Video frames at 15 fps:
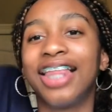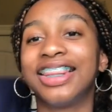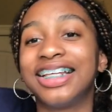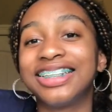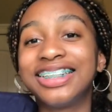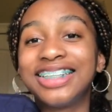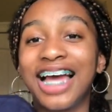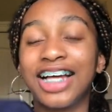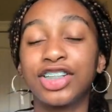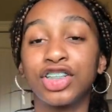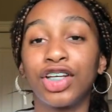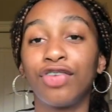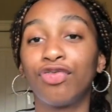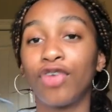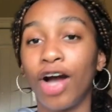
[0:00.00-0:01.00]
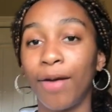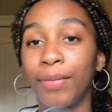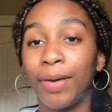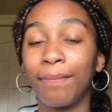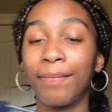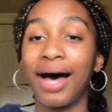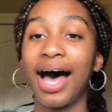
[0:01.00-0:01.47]
This is actually
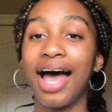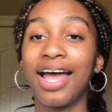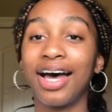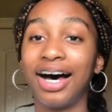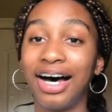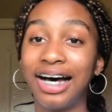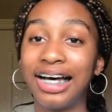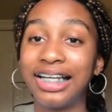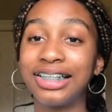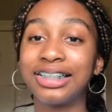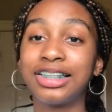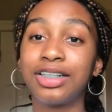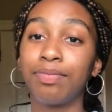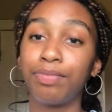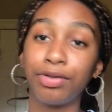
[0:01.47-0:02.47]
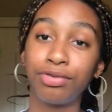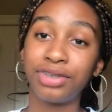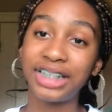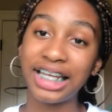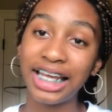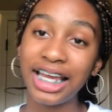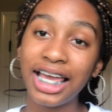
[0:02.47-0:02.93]
from my aunt's
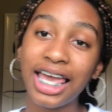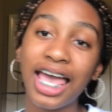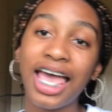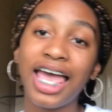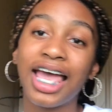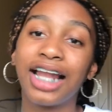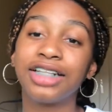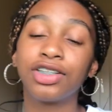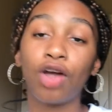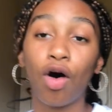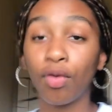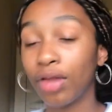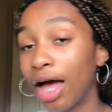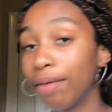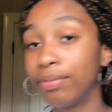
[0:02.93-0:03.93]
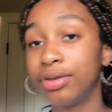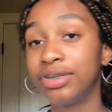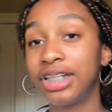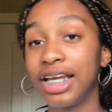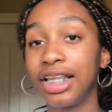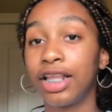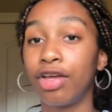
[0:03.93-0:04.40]
boutique. It is an online
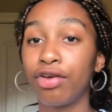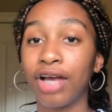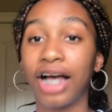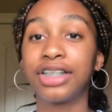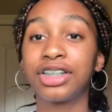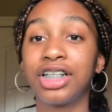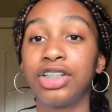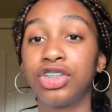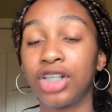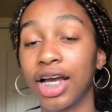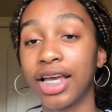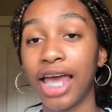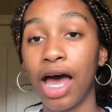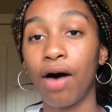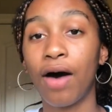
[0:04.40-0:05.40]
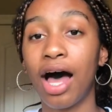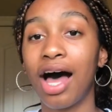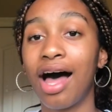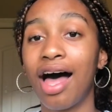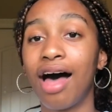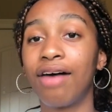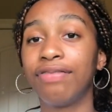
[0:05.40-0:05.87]
boutique that you guys can check out.
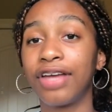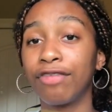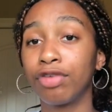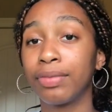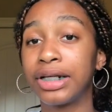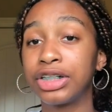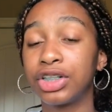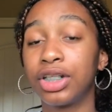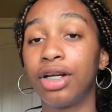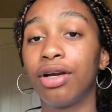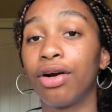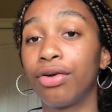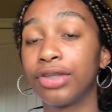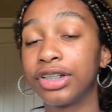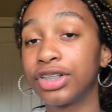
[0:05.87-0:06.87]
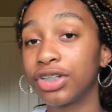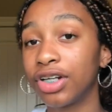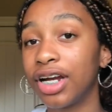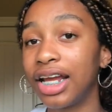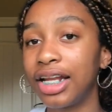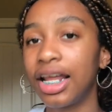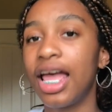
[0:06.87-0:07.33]
I'll have information here on the
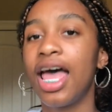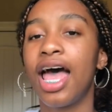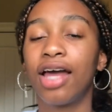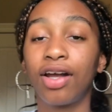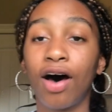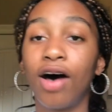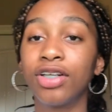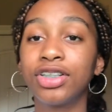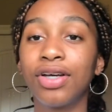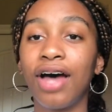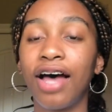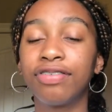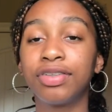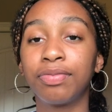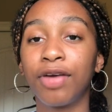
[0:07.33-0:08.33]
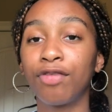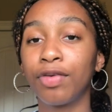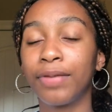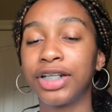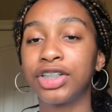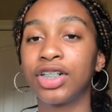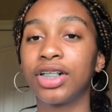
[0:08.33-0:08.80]
screen and I'll also have some
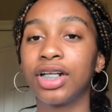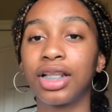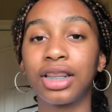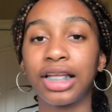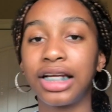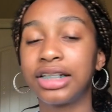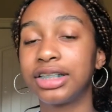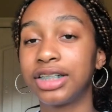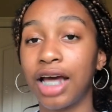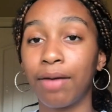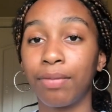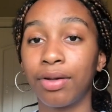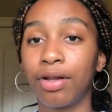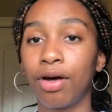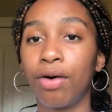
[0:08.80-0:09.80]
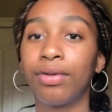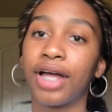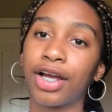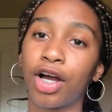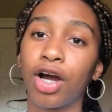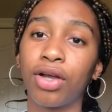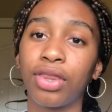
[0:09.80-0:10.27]
information linked down below,
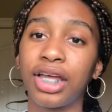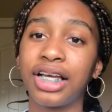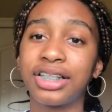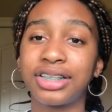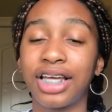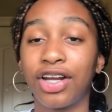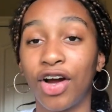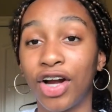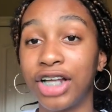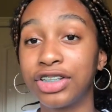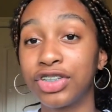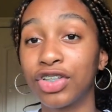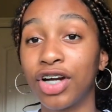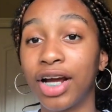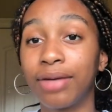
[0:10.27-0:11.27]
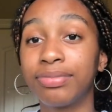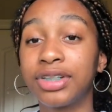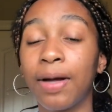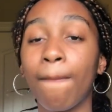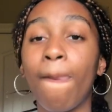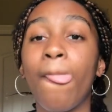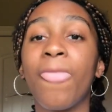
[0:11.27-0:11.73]
like her links and her Instagrams.